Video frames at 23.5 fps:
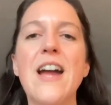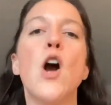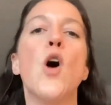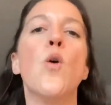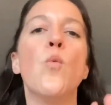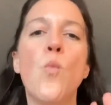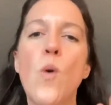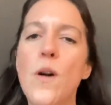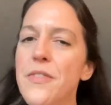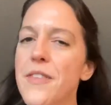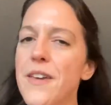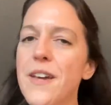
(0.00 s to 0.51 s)

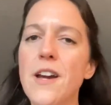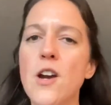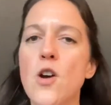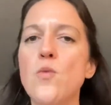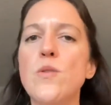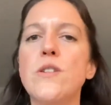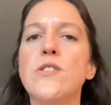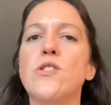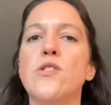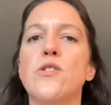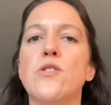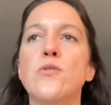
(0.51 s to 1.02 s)
one thing I
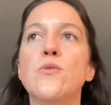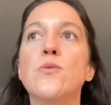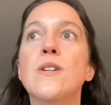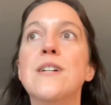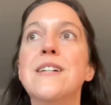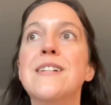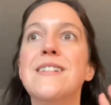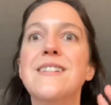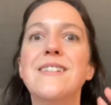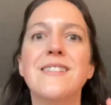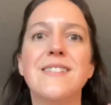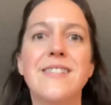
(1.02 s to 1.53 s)
always do,
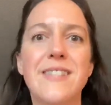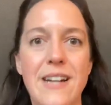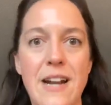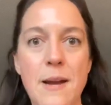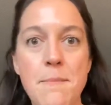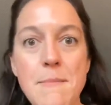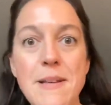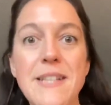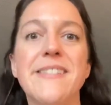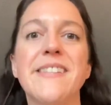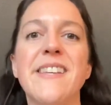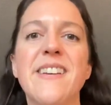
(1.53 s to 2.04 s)
did I
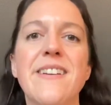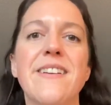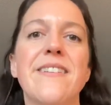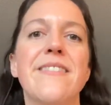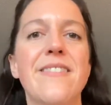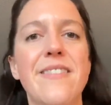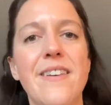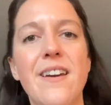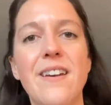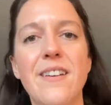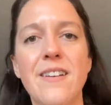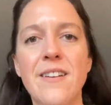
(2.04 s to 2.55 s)
miss
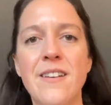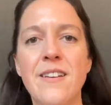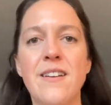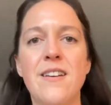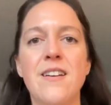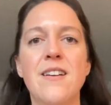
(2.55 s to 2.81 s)
anything?